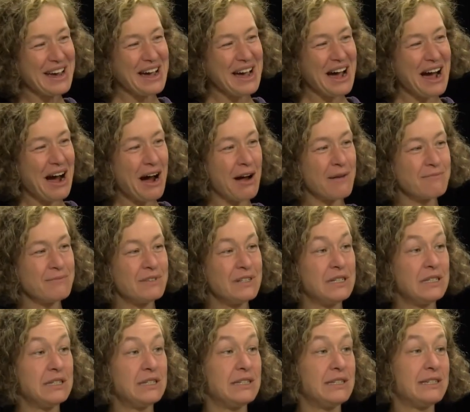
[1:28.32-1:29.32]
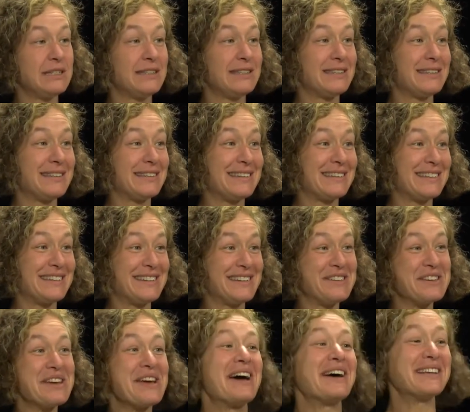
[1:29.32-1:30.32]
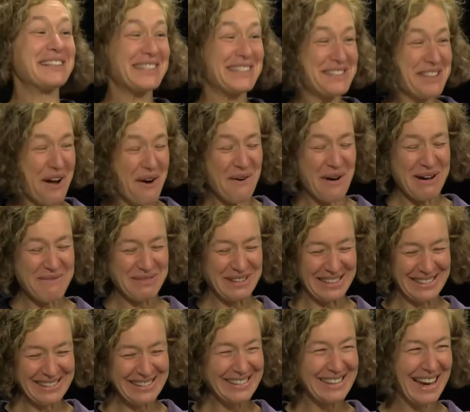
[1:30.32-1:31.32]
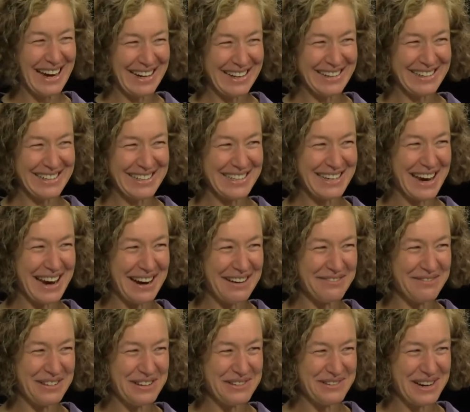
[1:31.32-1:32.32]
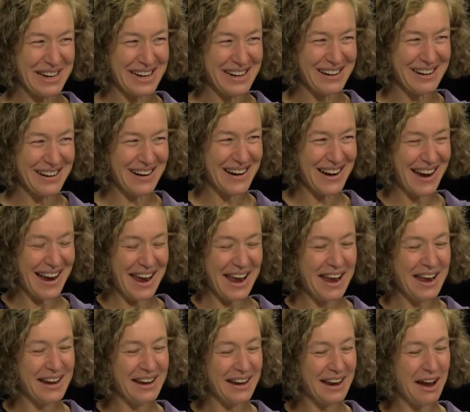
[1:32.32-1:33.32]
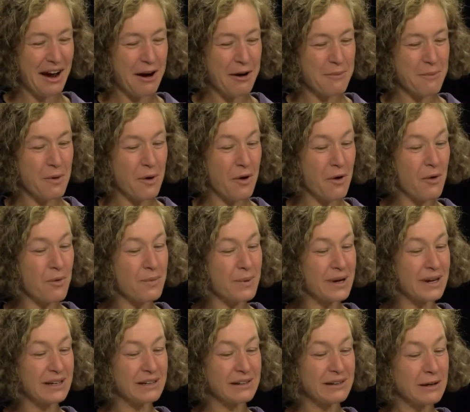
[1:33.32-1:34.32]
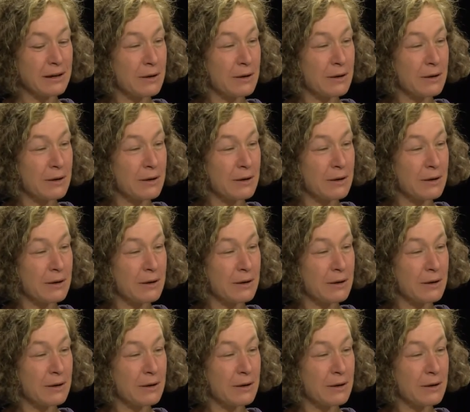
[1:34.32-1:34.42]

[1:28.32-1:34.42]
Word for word: we're I'm, such a scary bunch. Yes, no, I'm delighted to have you here, and I'm hoping